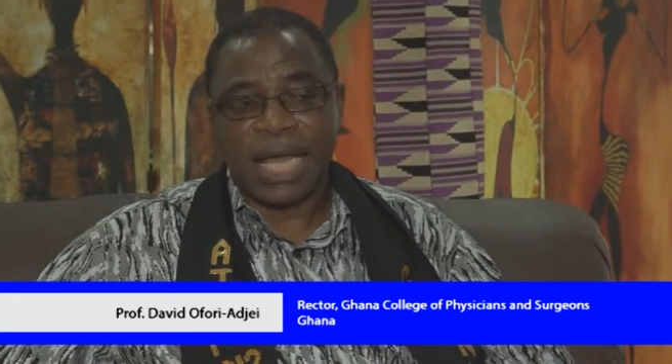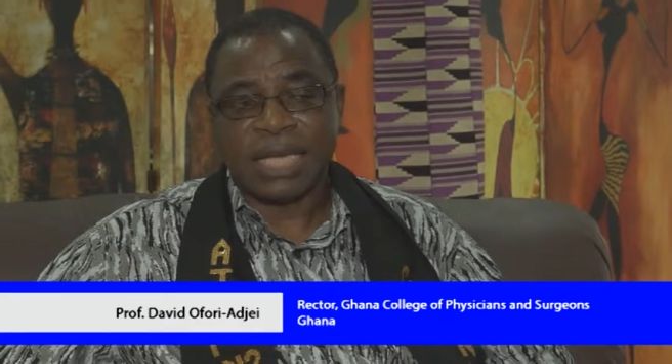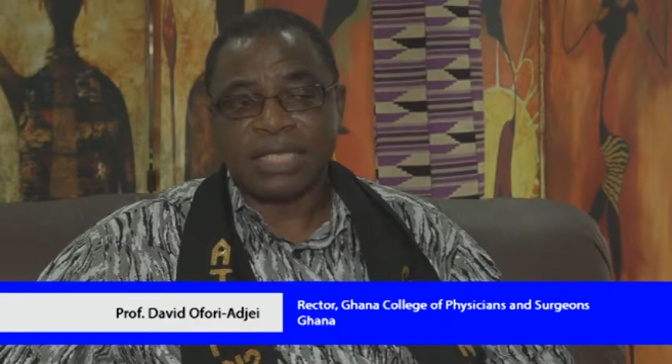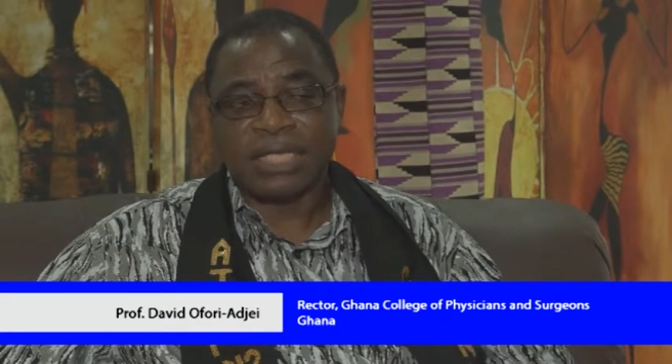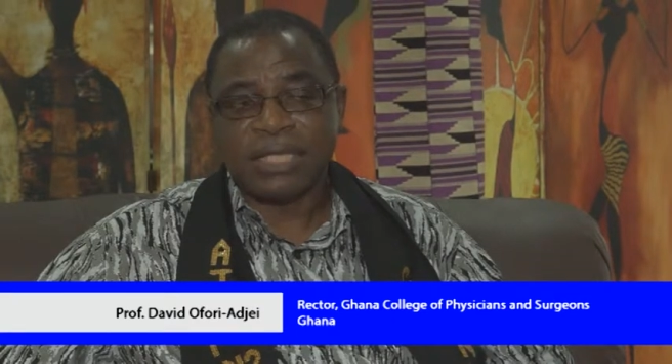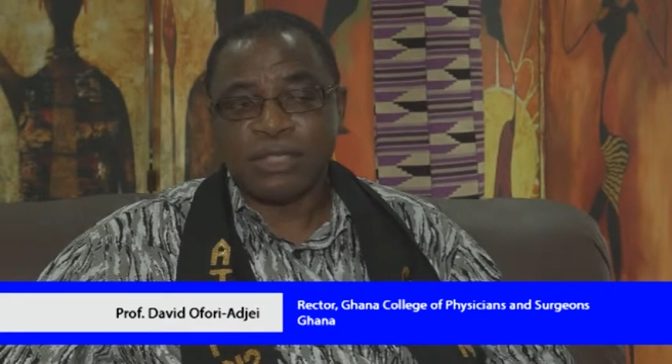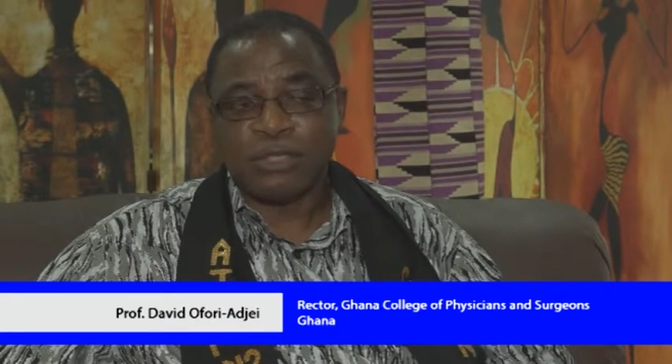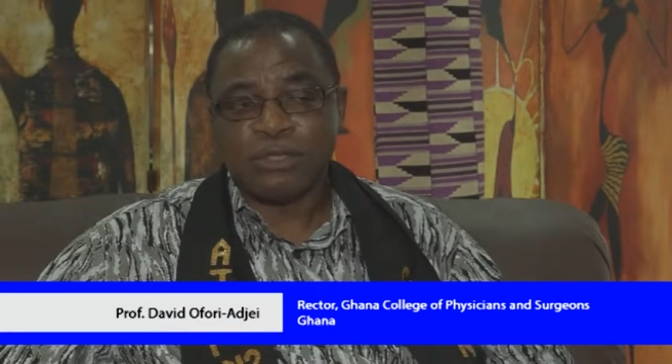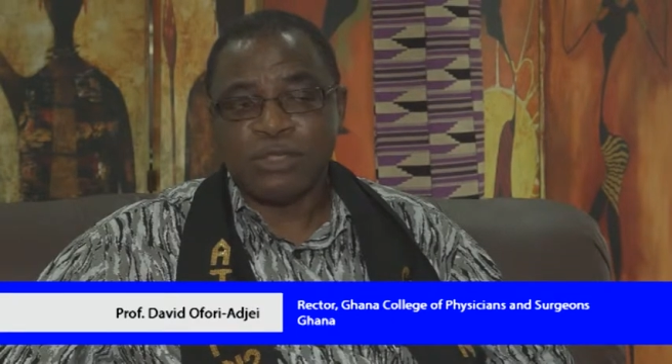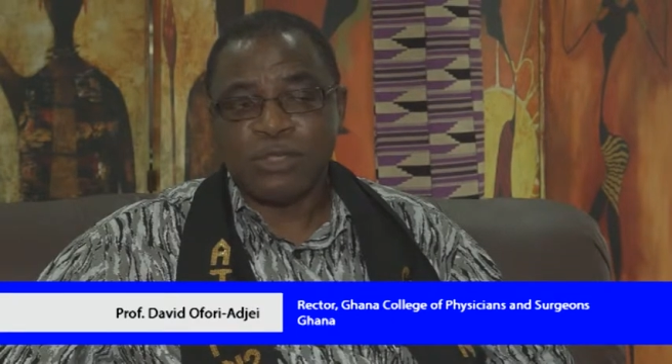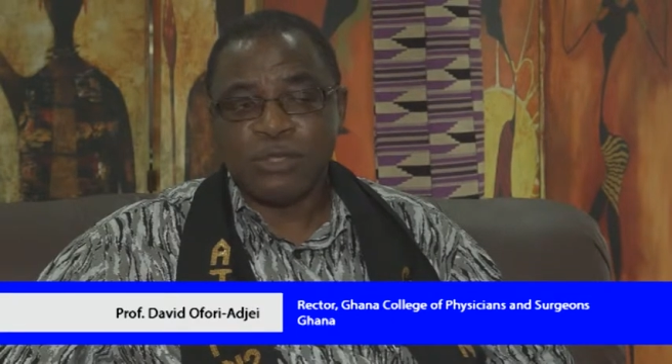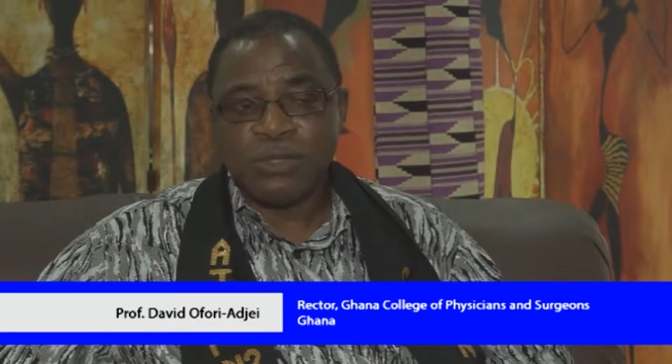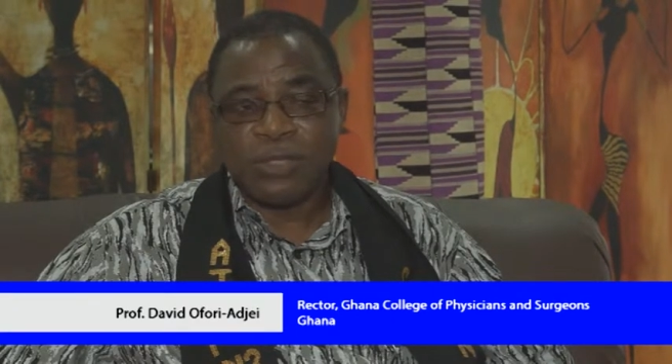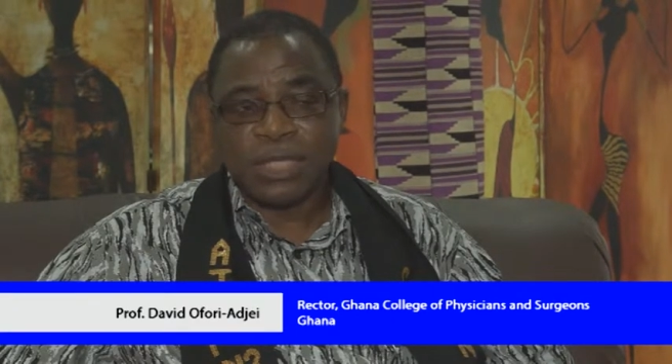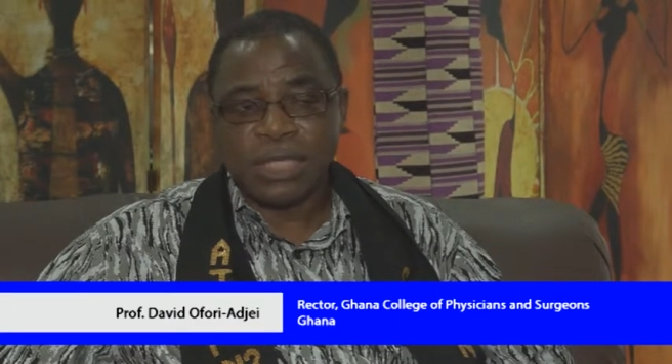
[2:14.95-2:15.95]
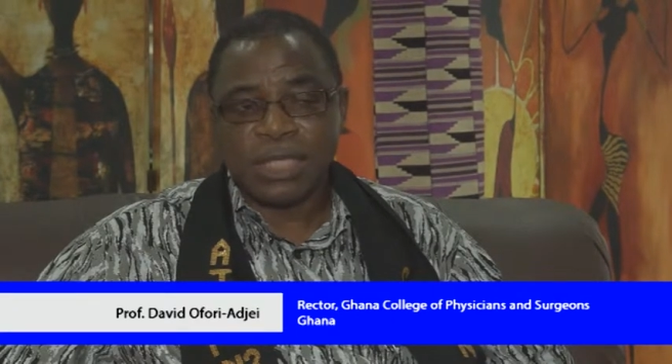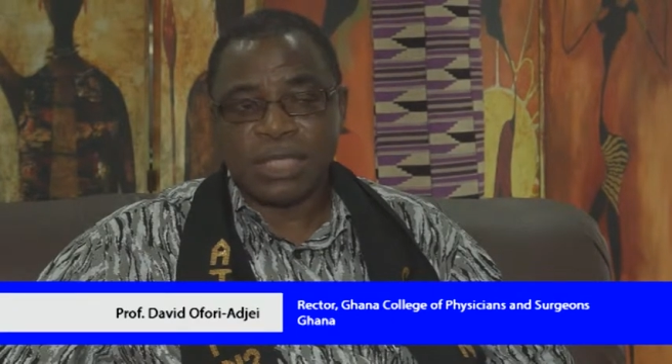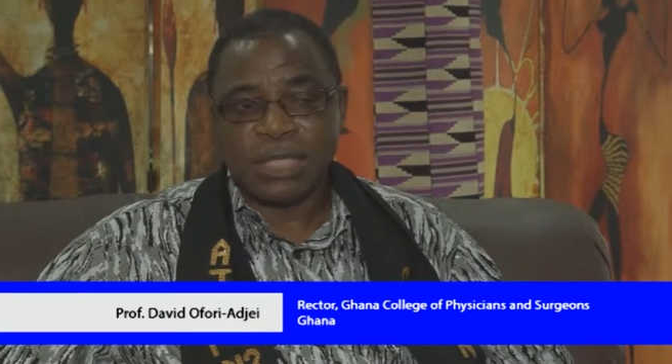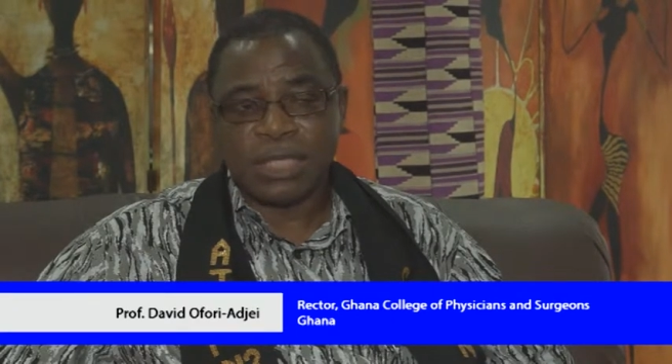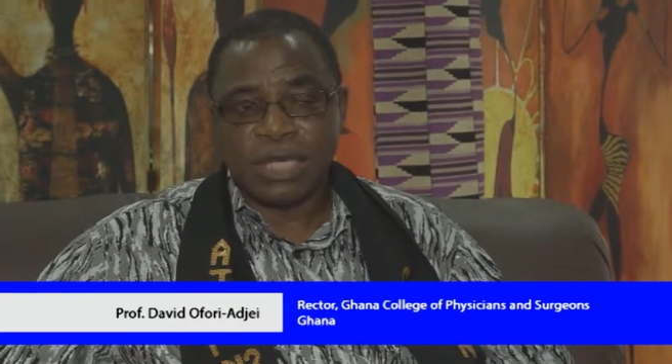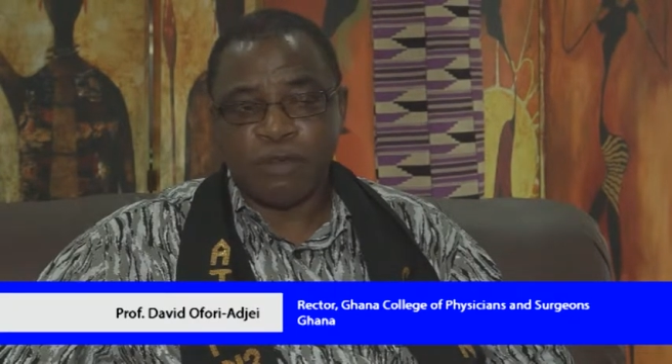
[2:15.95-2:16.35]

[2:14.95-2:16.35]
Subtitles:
are still using it.